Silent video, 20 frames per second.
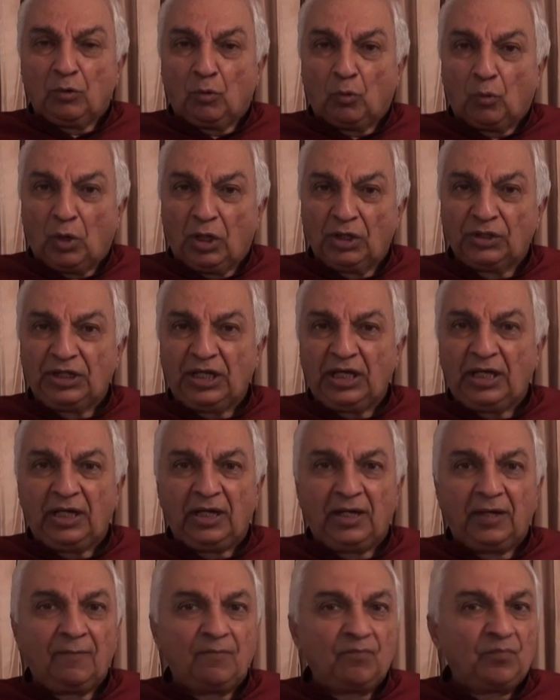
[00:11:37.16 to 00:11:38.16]
were
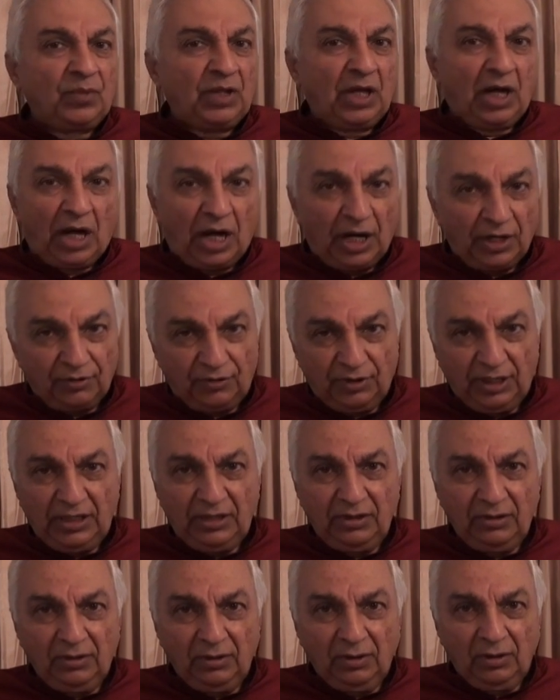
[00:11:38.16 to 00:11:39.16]
they
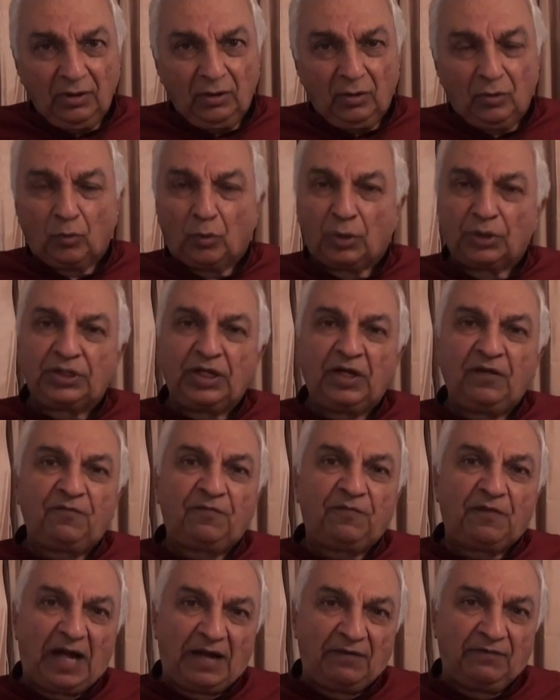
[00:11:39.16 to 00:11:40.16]
100, were they
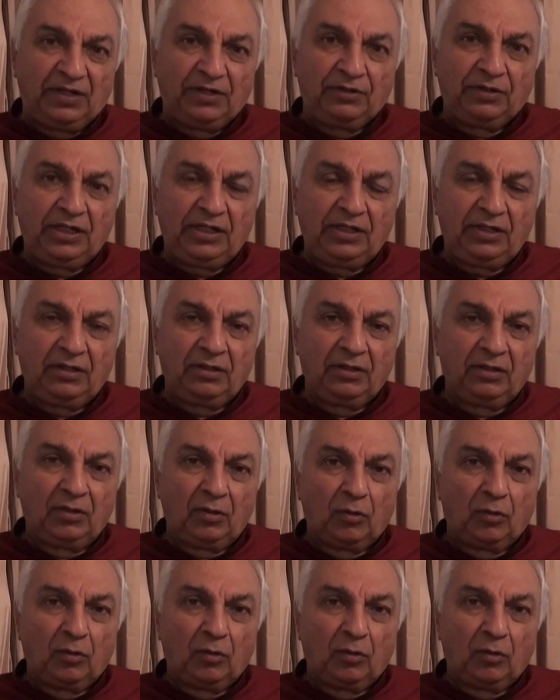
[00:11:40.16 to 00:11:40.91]
500,